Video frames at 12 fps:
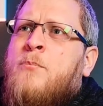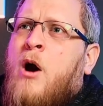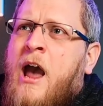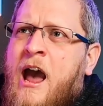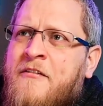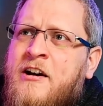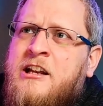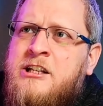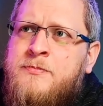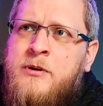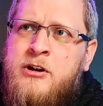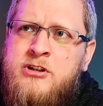I have had
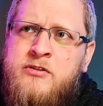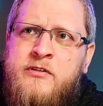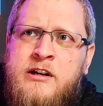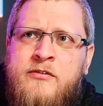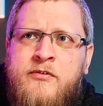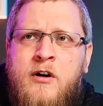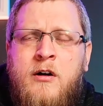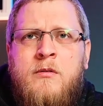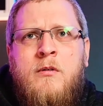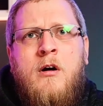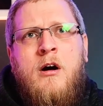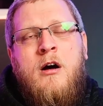experience of an
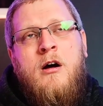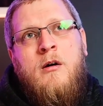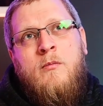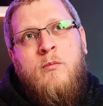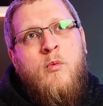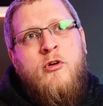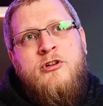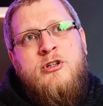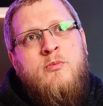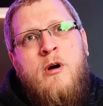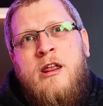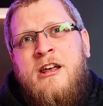IDVA
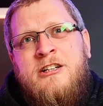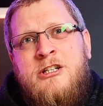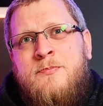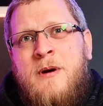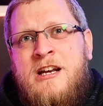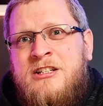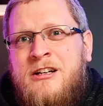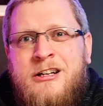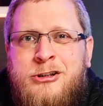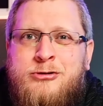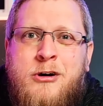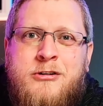once where they just basically
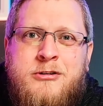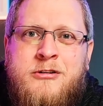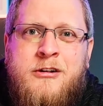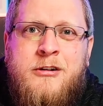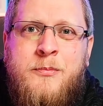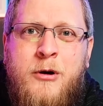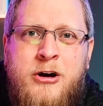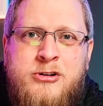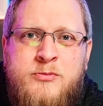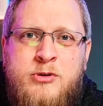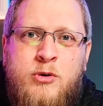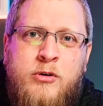shrugged that the
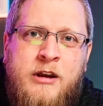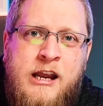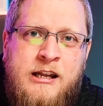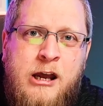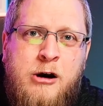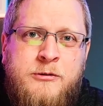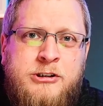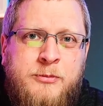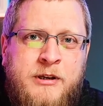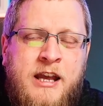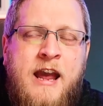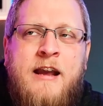person was not getting the help they should
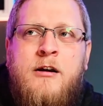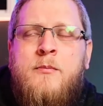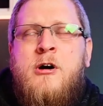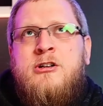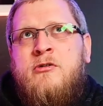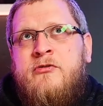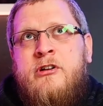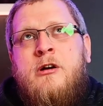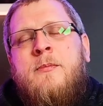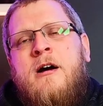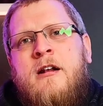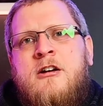be getting. I might do a video
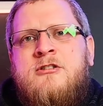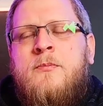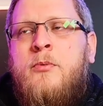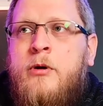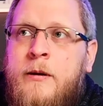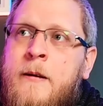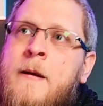about that at some point.